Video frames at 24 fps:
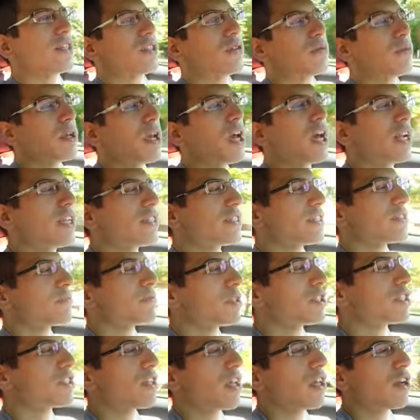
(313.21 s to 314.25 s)
To be honest, as
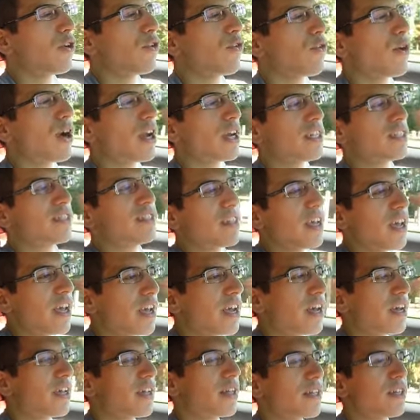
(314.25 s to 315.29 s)
much as I don't want to
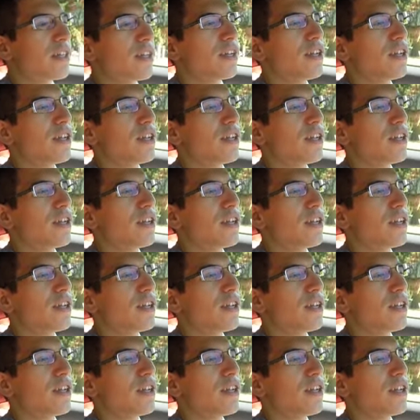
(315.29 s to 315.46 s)
say it,